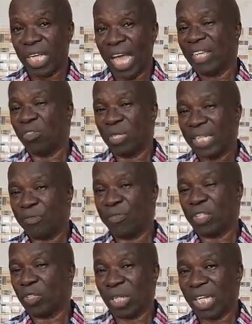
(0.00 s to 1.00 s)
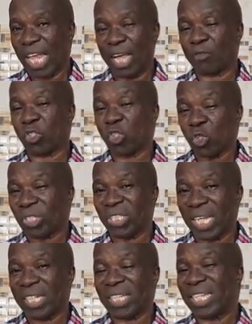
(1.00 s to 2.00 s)
Are you living your life such
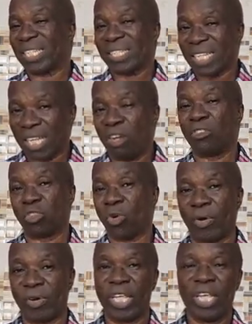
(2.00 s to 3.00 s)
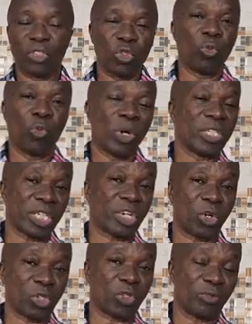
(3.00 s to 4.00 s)
that it is contrary to what the
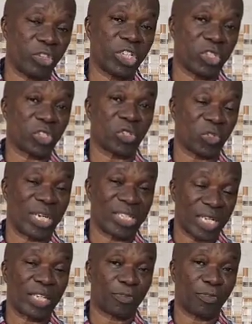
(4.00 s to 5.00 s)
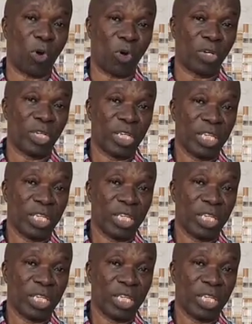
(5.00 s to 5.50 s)
cross of Jesus Christ stands for?